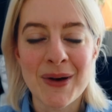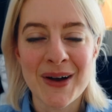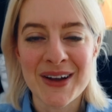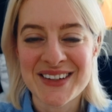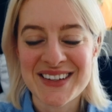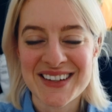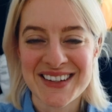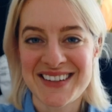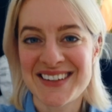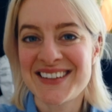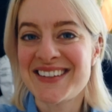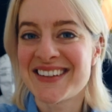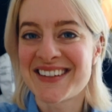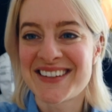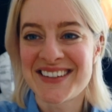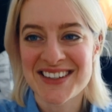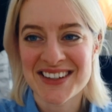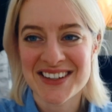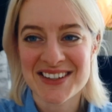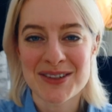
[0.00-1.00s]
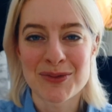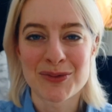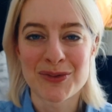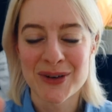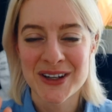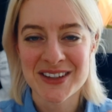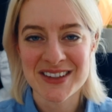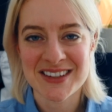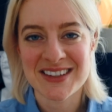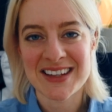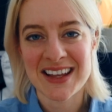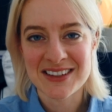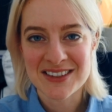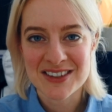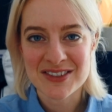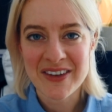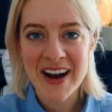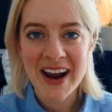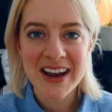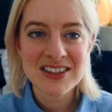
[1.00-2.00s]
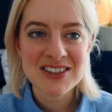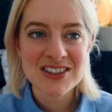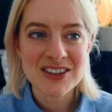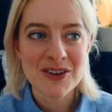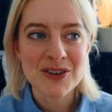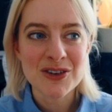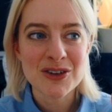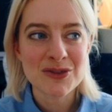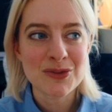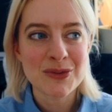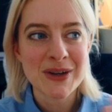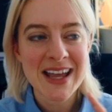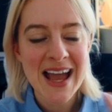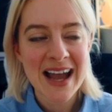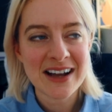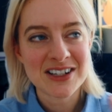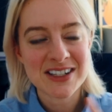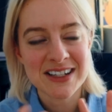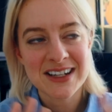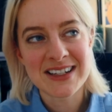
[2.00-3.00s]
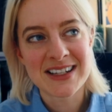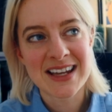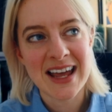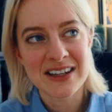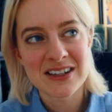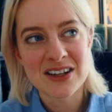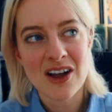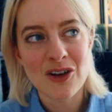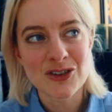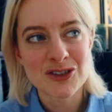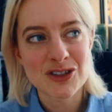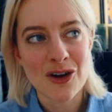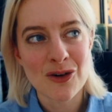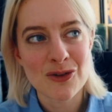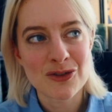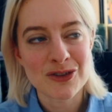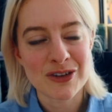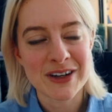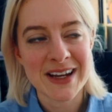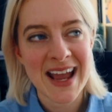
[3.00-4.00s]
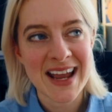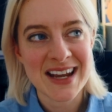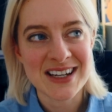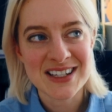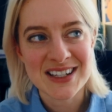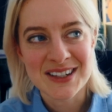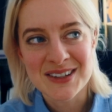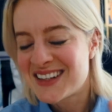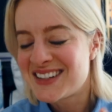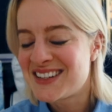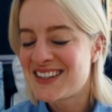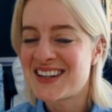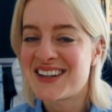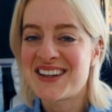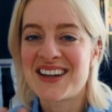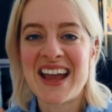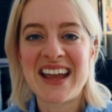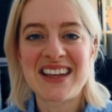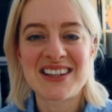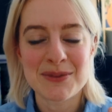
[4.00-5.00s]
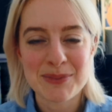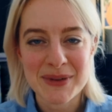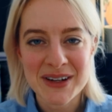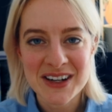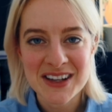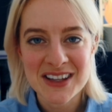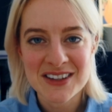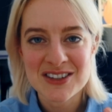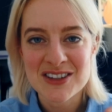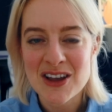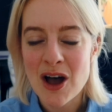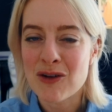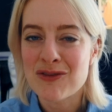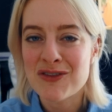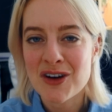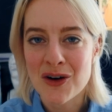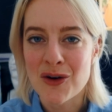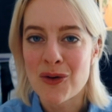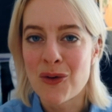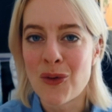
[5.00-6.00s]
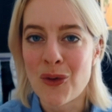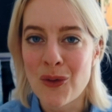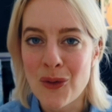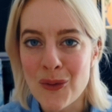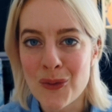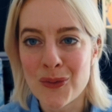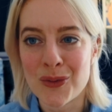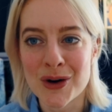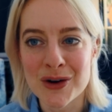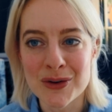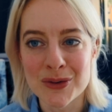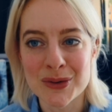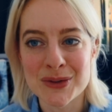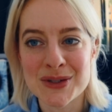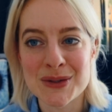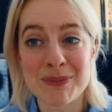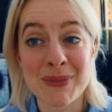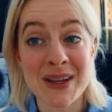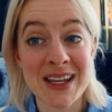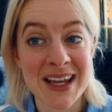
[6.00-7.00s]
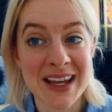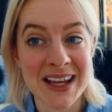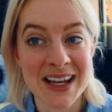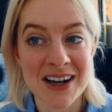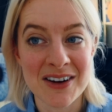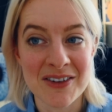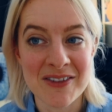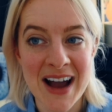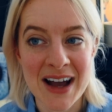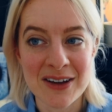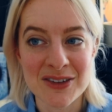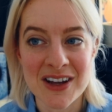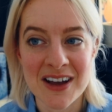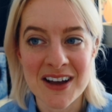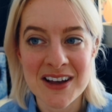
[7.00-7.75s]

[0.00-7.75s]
but this is just one sense, right? So could we actually then also create the experience of a whole world being around